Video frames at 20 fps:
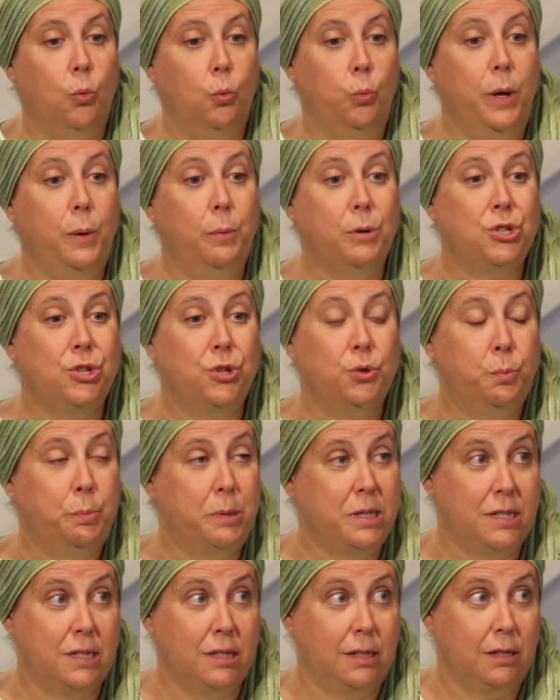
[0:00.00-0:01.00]
we were too
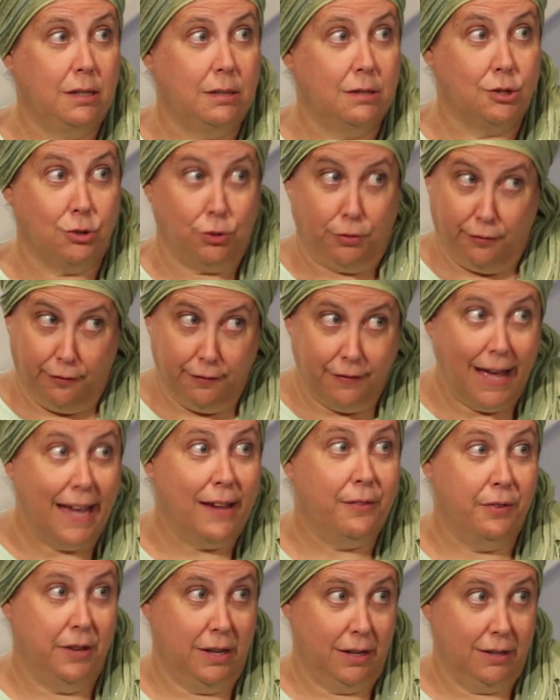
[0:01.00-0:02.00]
busy
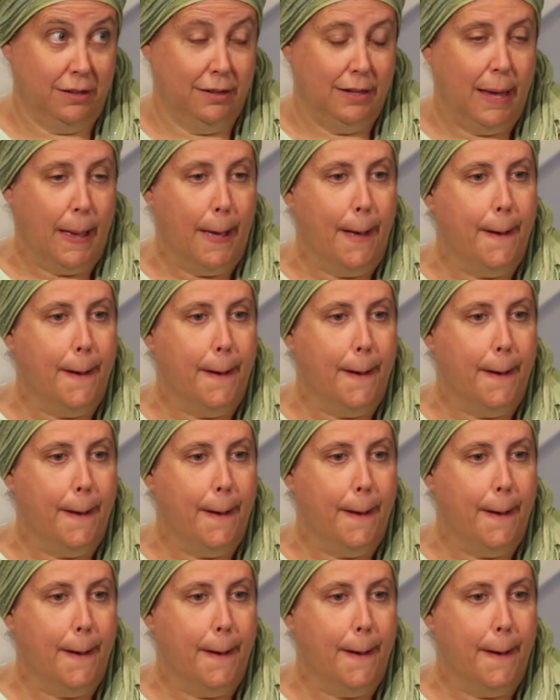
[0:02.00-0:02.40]
surviving.